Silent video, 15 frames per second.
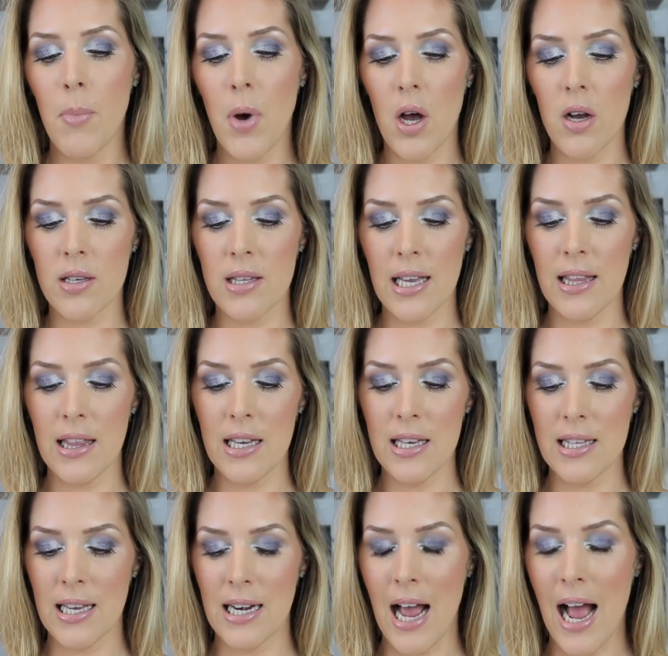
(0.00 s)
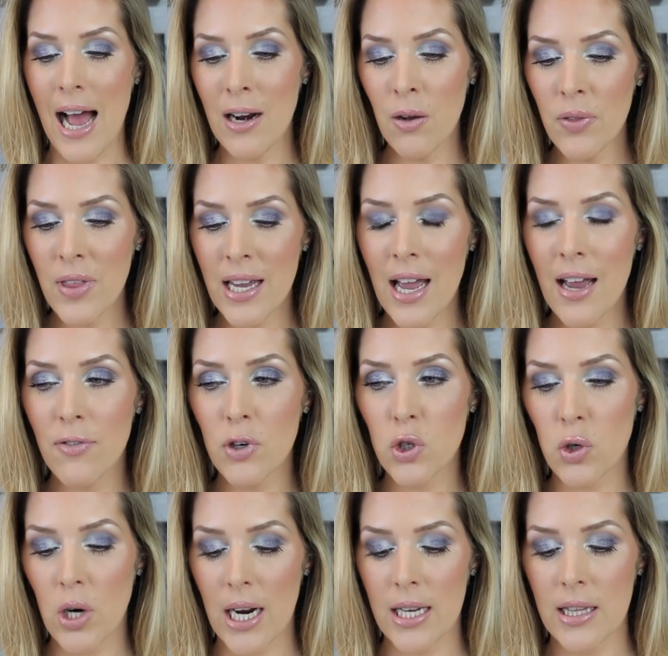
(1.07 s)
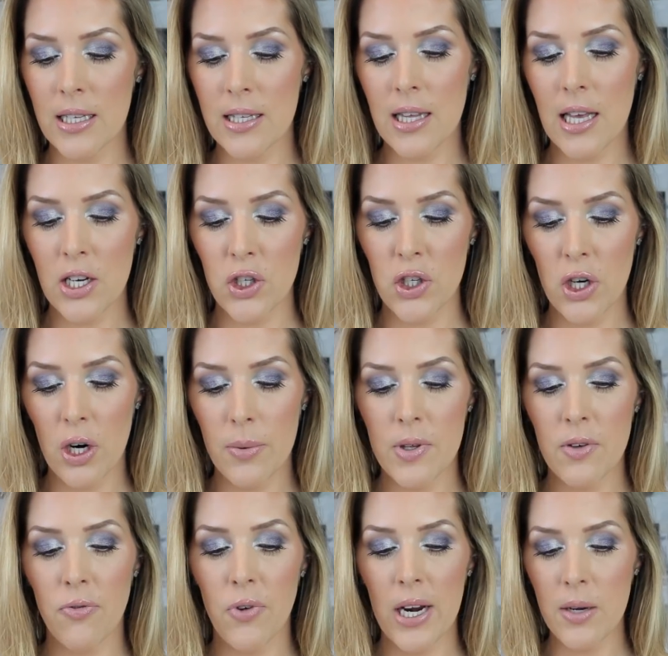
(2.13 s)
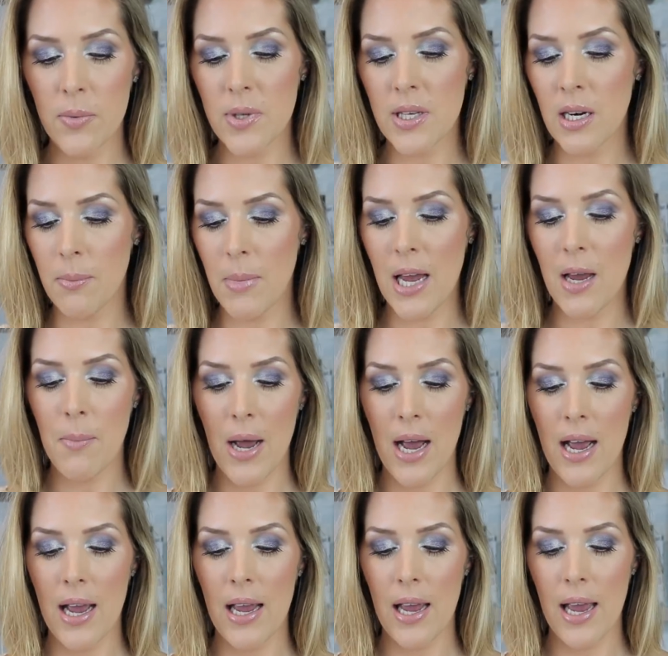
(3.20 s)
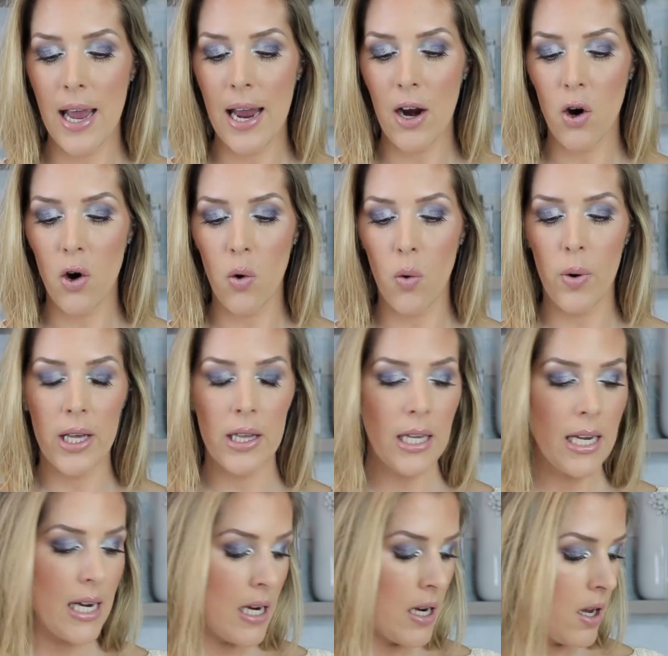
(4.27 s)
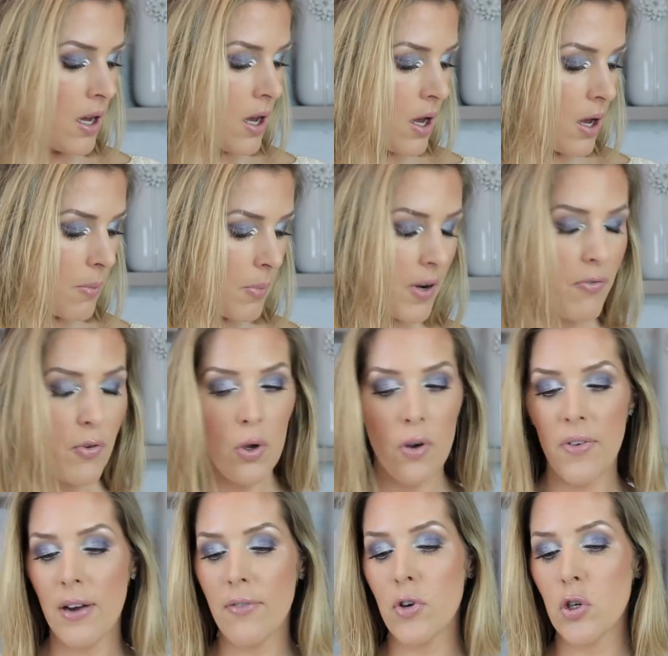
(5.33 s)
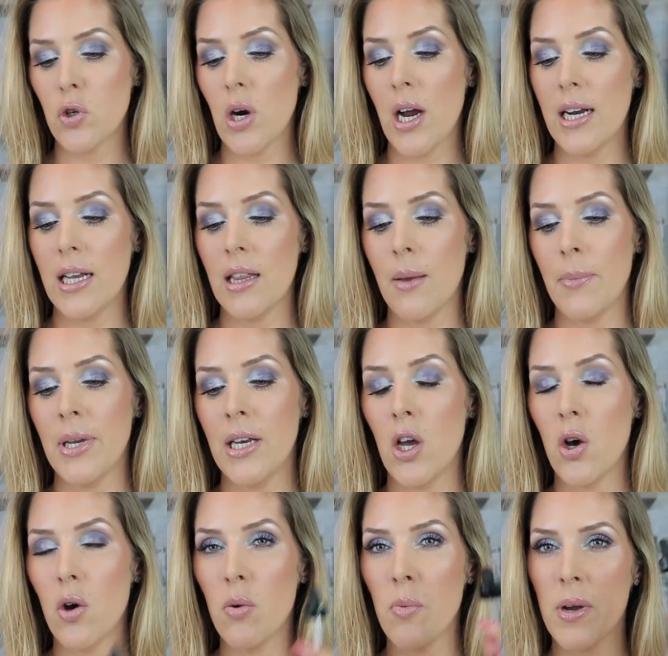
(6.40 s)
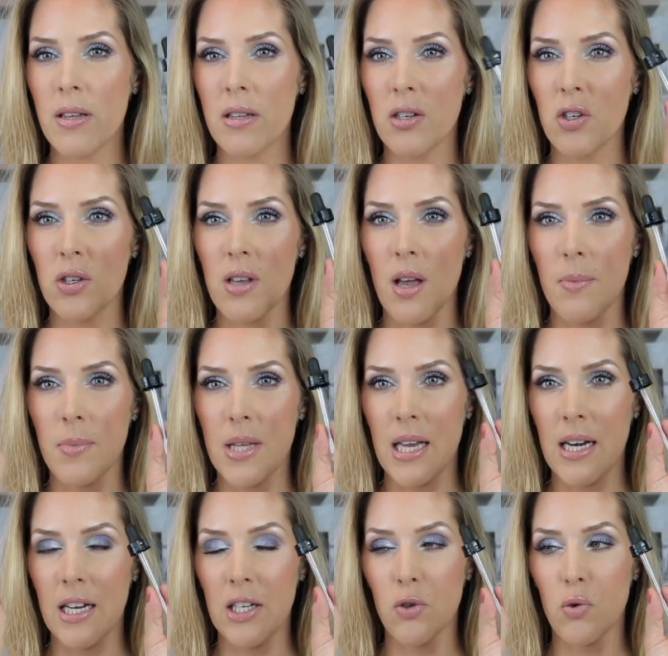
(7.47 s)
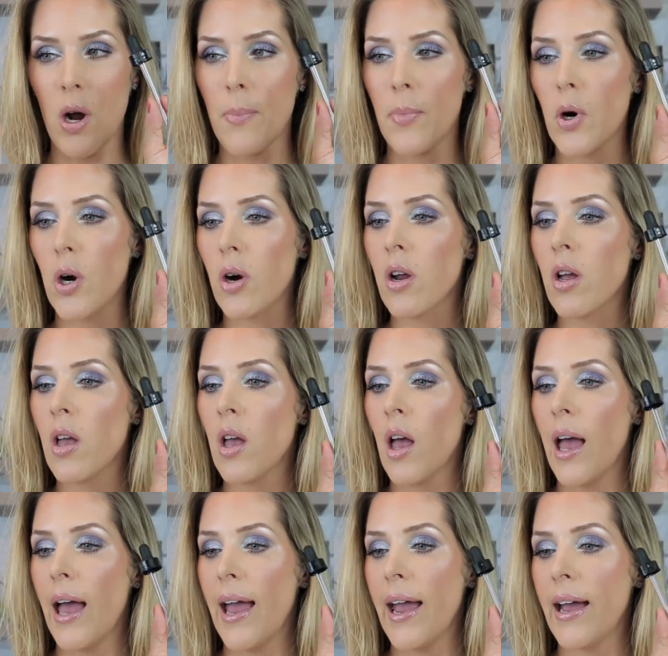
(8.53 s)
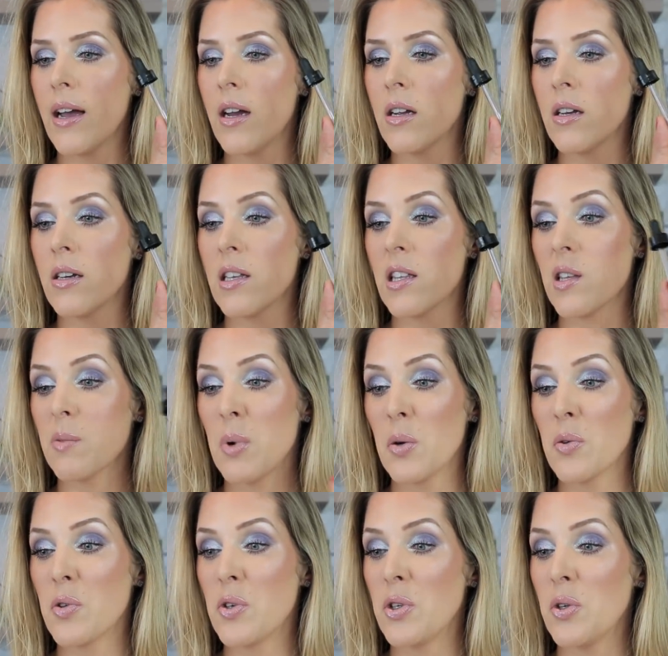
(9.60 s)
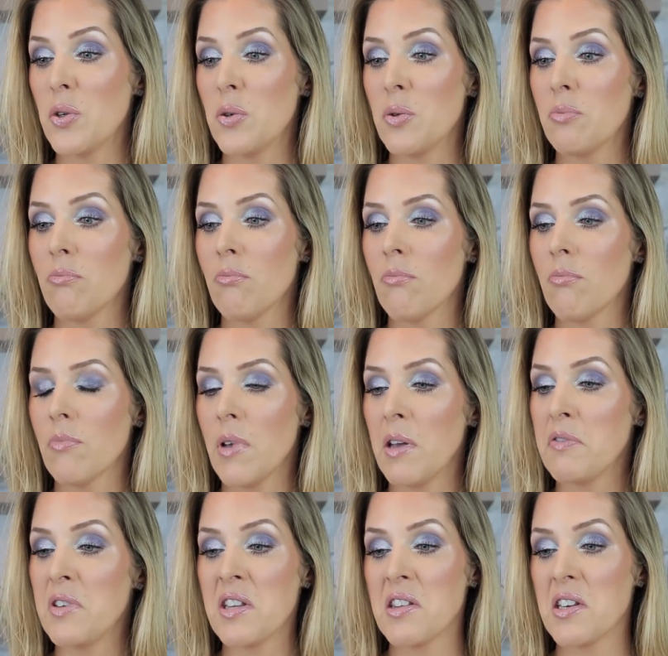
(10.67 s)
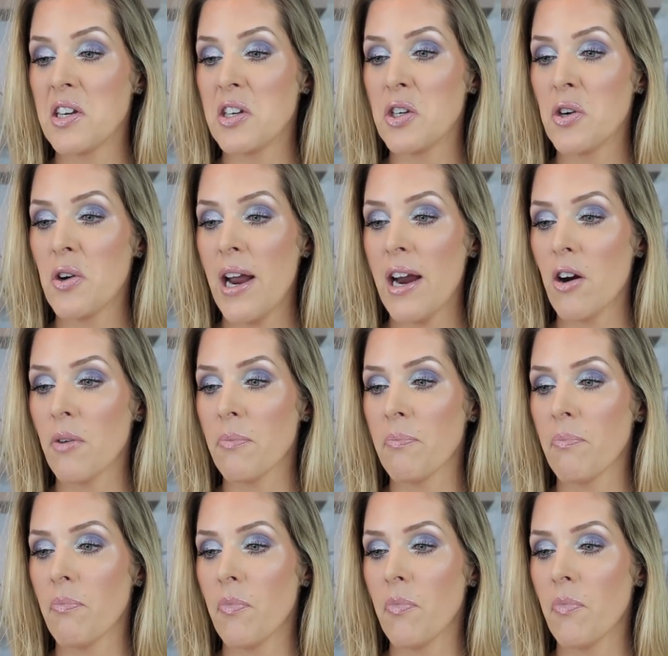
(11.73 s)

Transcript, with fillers: box like this, and I don't think I ever tried this last year. I was afraid it was going to make my hair oily, but if you have ever tried it, let me know, because it just comes in a dropper, and it's supposed to give density to your hair.